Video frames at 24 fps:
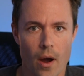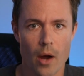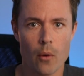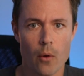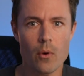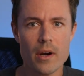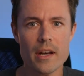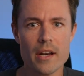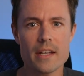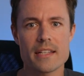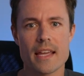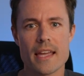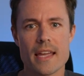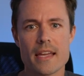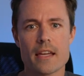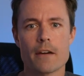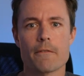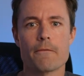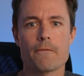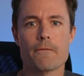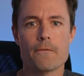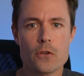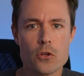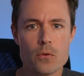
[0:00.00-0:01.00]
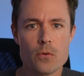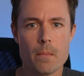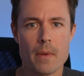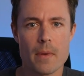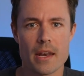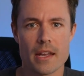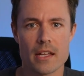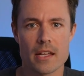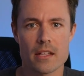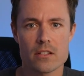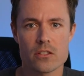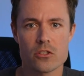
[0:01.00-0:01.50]
want to take a few
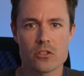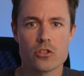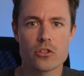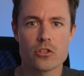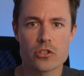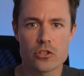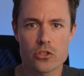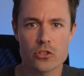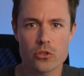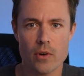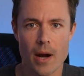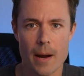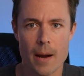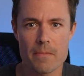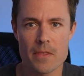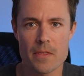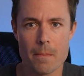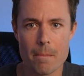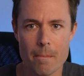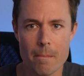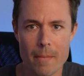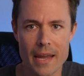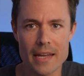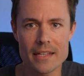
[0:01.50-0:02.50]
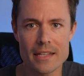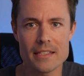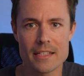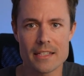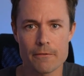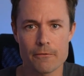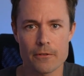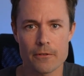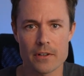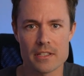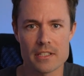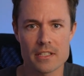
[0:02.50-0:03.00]
minutes to describe the main
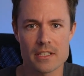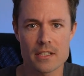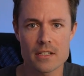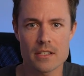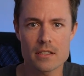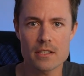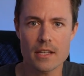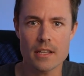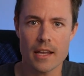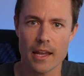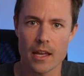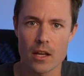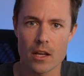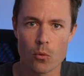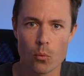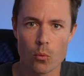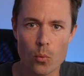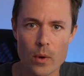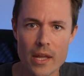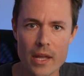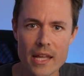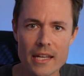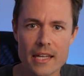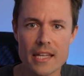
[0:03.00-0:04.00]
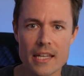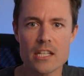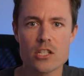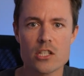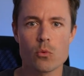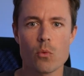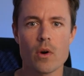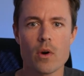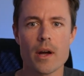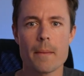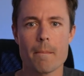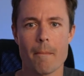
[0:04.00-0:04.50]
differences and when
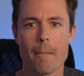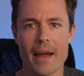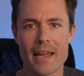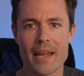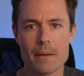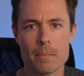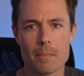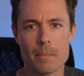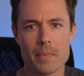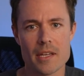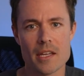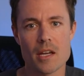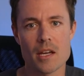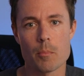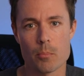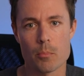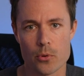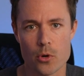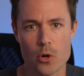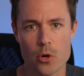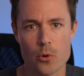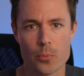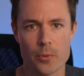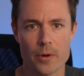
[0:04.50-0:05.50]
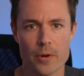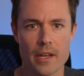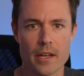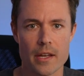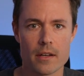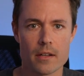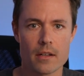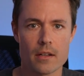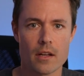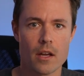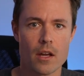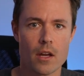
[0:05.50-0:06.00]
each one might be
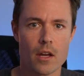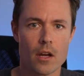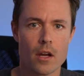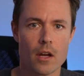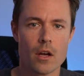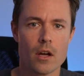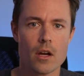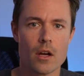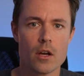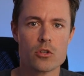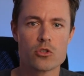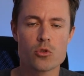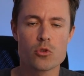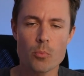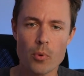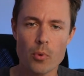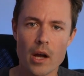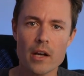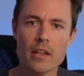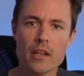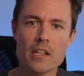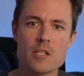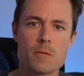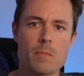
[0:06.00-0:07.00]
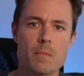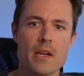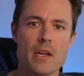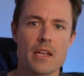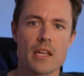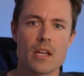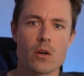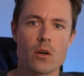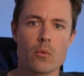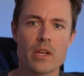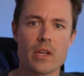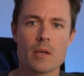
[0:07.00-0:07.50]
appropriate. So broadly
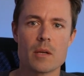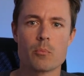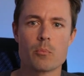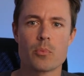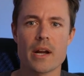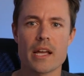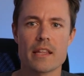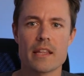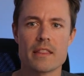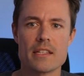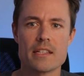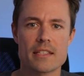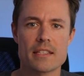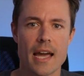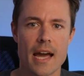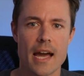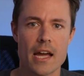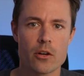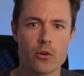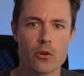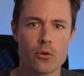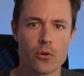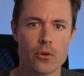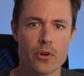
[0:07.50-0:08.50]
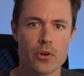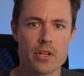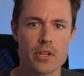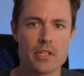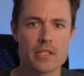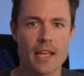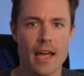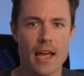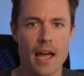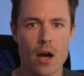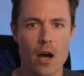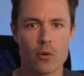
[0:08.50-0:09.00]
speaking, we can break these
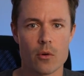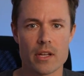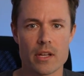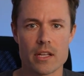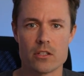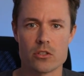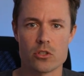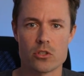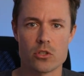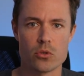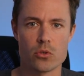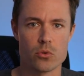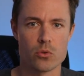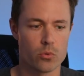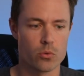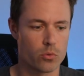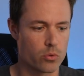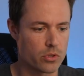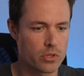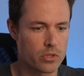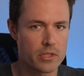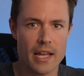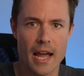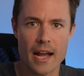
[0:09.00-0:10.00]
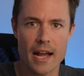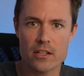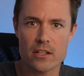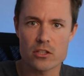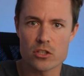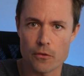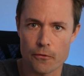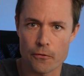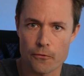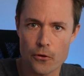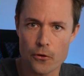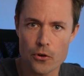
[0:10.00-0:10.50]
categories out into
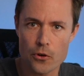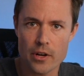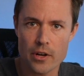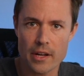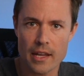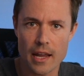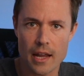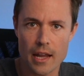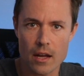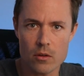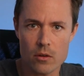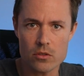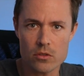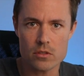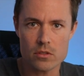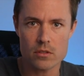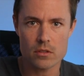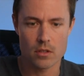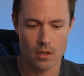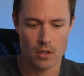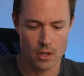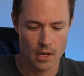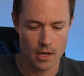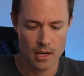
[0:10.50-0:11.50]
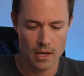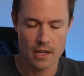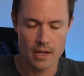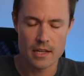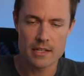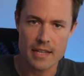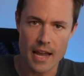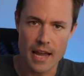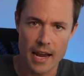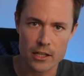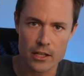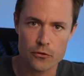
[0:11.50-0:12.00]
tax-deferred accounts,
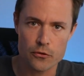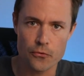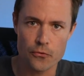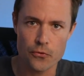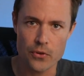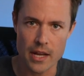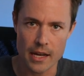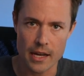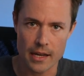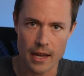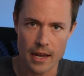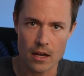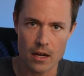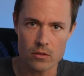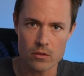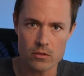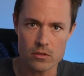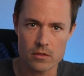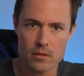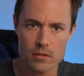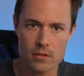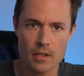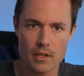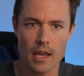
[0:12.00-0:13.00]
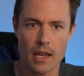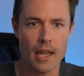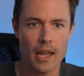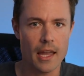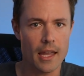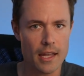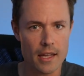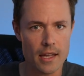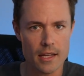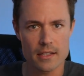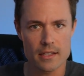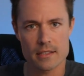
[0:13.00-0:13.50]
tax-free accounts,
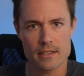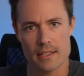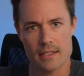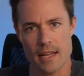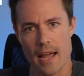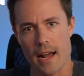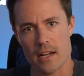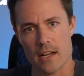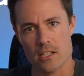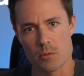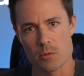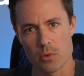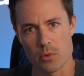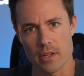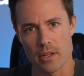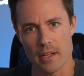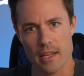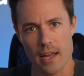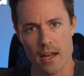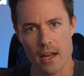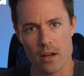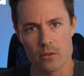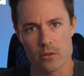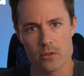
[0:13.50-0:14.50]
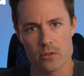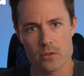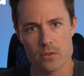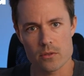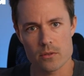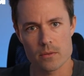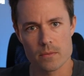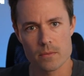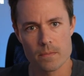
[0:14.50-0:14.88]
and taxable accounts.